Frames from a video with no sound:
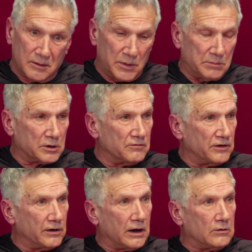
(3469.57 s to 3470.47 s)
People can
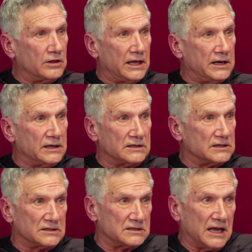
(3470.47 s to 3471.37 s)
figure out who that is.
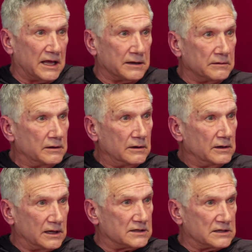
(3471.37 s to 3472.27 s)
It's not
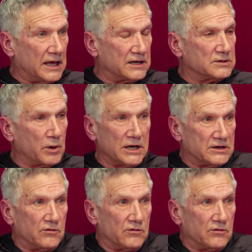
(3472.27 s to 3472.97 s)
a surprise.